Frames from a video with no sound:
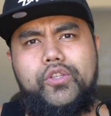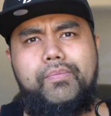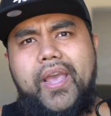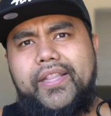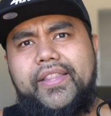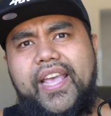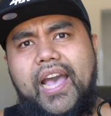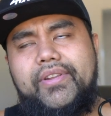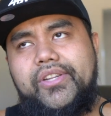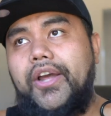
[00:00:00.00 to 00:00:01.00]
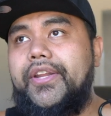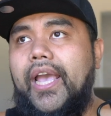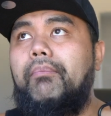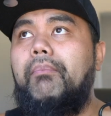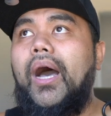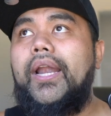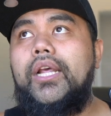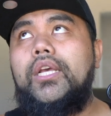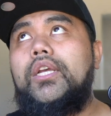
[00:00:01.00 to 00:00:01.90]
to make that they haven't done yet, but,